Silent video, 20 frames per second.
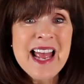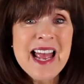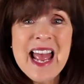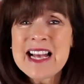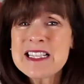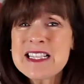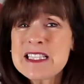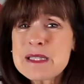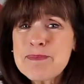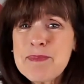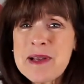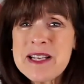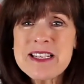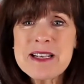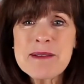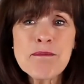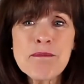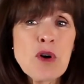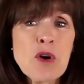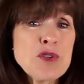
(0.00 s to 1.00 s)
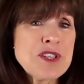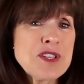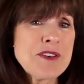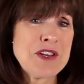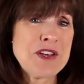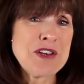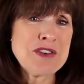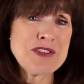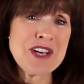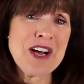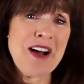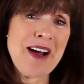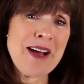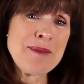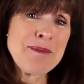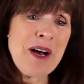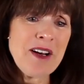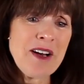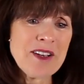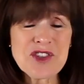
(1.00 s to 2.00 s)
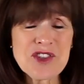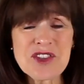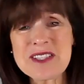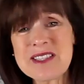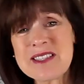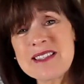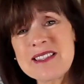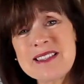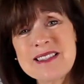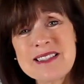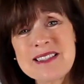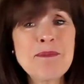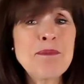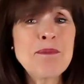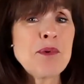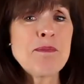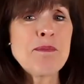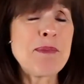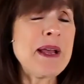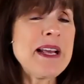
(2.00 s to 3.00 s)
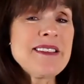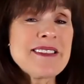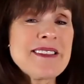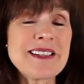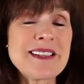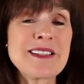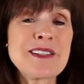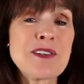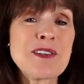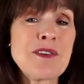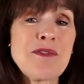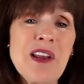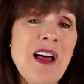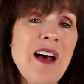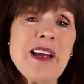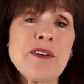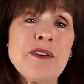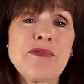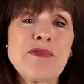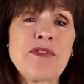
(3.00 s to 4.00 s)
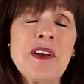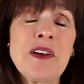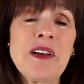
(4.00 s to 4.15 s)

and spending most of their time on just the simple basics of life.